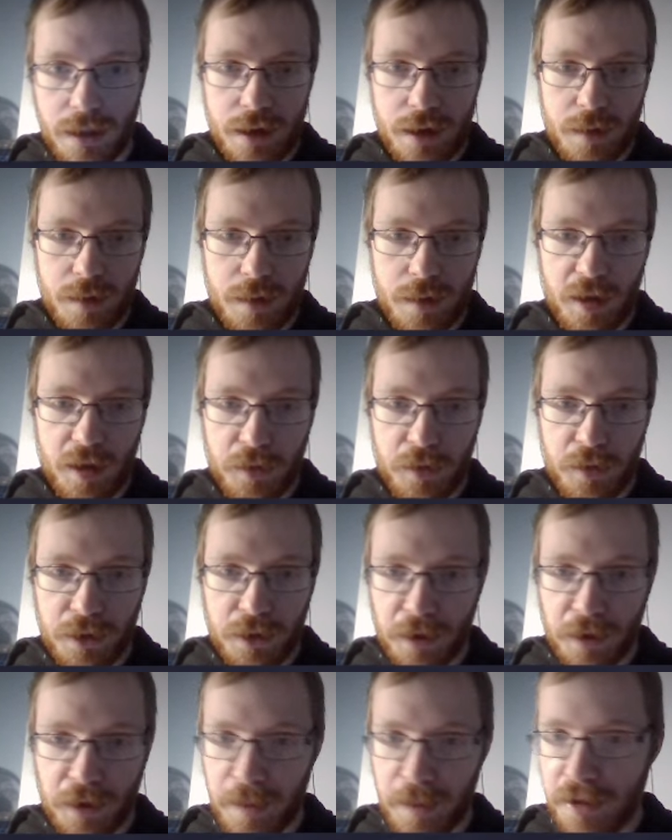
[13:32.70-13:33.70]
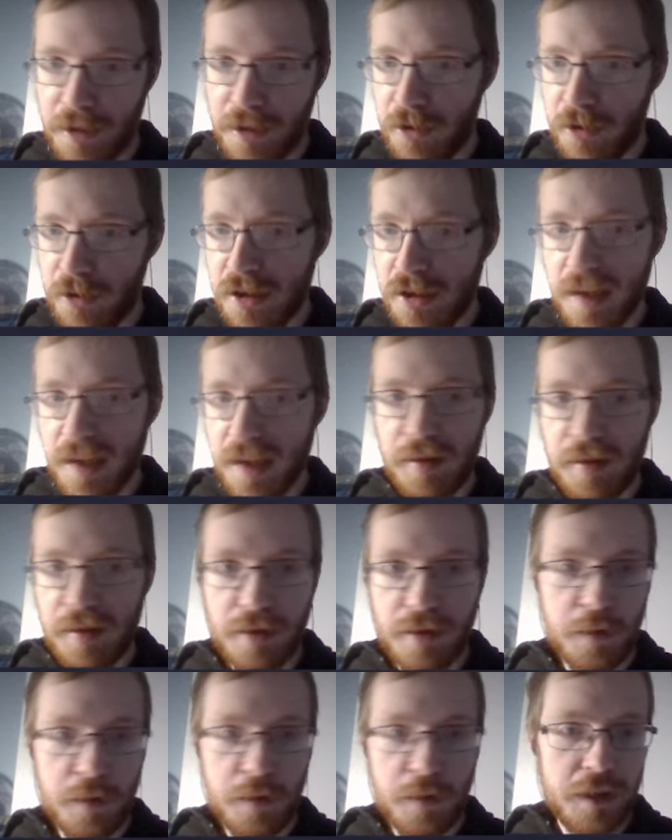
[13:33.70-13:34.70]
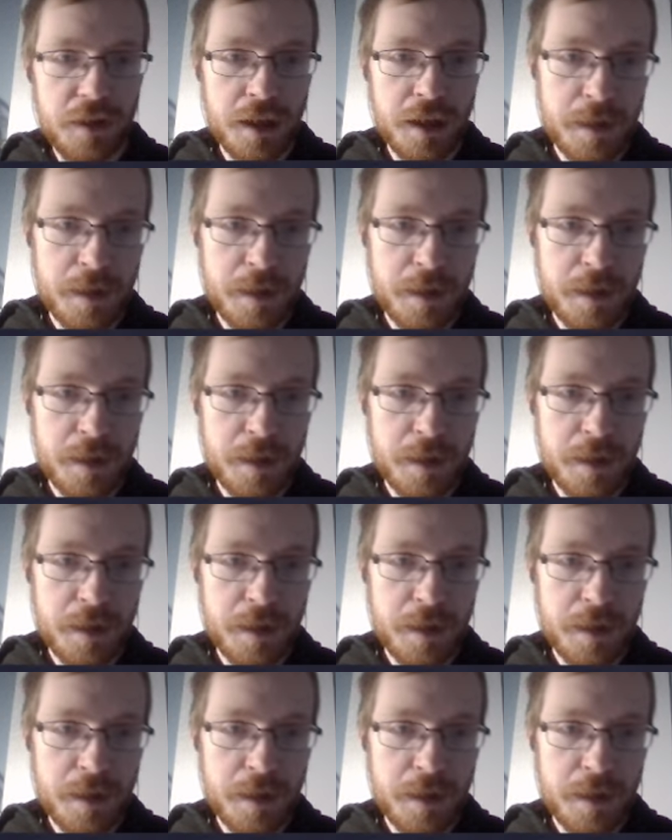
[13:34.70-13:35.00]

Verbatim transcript: we've got the better region guess, so we'll take that.